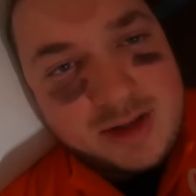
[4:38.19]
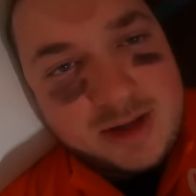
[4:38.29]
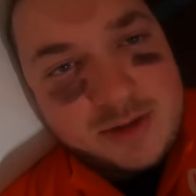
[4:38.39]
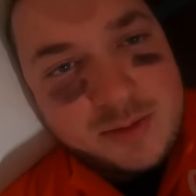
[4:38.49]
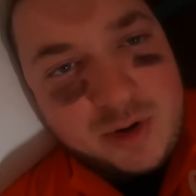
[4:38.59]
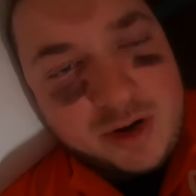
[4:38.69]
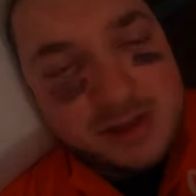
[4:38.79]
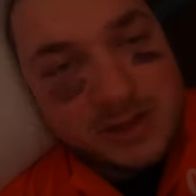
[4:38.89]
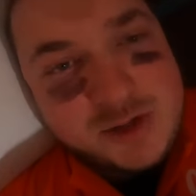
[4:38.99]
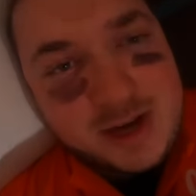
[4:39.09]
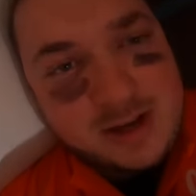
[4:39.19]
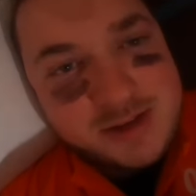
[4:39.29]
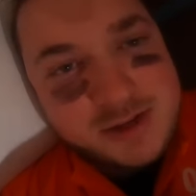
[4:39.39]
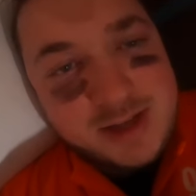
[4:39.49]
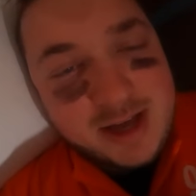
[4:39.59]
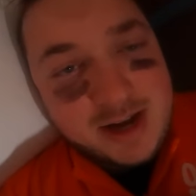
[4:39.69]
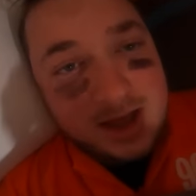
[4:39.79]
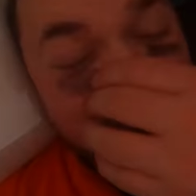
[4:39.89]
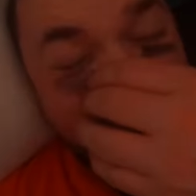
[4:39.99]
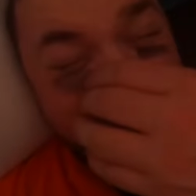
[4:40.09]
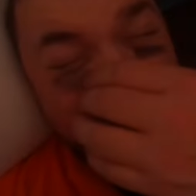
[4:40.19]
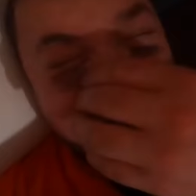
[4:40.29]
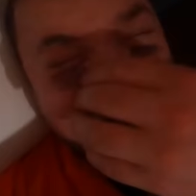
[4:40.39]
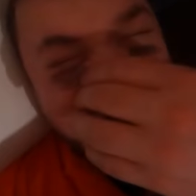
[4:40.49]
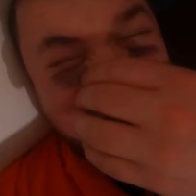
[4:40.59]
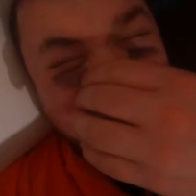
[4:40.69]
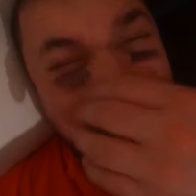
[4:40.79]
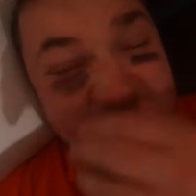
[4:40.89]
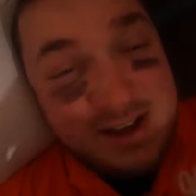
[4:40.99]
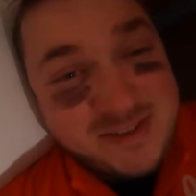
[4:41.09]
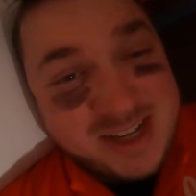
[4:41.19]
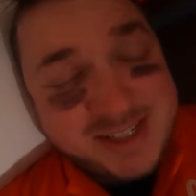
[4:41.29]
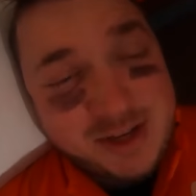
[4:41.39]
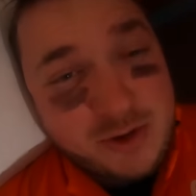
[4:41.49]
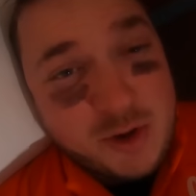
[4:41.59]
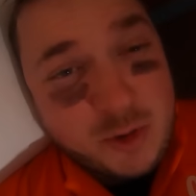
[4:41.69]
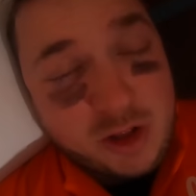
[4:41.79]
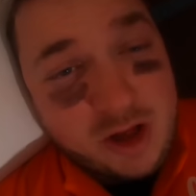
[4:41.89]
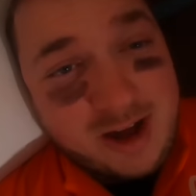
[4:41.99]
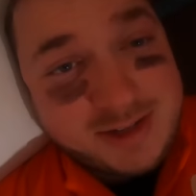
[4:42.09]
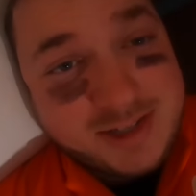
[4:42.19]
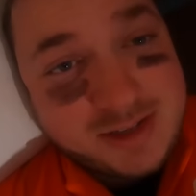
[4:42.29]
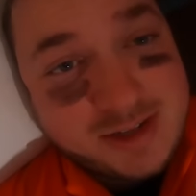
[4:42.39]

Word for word: The other part of this challenge that I wasn't really fully aware of is there are no clocks,